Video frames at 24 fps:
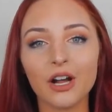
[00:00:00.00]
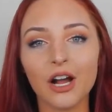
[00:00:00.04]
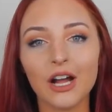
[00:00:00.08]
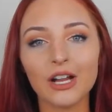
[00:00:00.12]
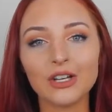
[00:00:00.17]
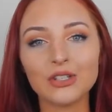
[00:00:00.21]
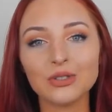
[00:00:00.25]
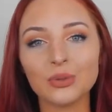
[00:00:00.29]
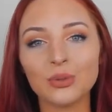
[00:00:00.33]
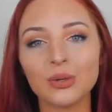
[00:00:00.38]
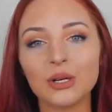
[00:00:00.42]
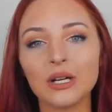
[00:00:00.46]

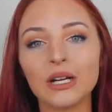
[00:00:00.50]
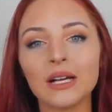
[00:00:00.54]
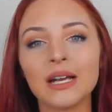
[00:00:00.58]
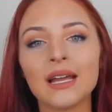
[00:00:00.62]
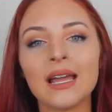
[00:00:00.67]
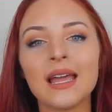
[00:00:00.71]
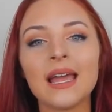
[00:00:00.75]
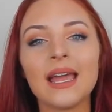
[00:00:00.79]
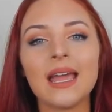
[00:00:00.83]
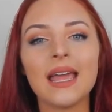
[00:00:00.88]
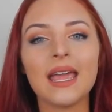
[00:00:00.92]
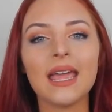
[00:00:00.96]
contour
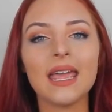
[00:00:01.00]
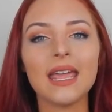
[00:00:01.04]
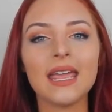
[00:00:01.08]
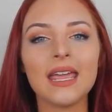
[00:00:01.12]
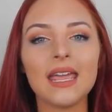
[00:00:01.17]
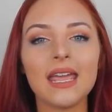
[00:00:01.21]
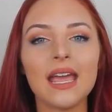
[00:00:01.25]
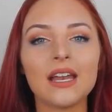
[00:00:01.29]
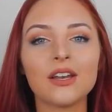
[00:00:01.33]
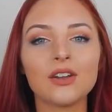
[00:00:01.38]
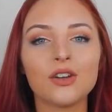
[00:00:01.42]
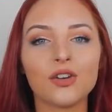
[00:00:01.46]

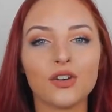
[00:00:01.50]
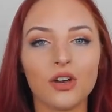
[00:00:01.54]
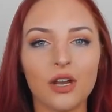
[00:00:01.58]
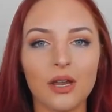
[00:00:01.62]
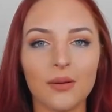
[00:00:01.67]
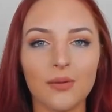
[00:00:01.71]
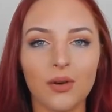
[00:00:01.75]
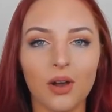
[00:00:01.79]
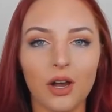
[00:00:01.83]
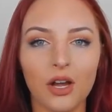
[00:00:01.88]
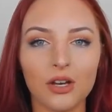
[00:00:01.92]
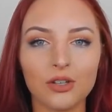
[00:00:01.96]
and
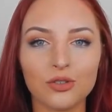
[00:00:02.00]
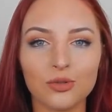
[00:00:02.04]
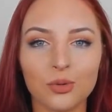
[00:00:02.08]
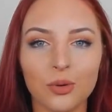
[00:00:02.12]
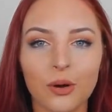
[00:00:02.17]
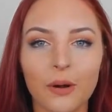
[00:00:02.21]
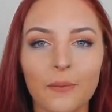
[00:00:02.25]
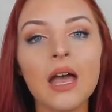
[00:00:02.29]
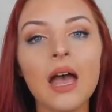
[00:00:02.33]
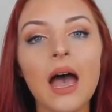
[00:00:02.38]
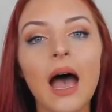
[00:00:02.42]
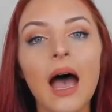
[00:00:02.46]
cream
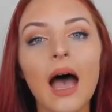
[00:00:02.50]
contour.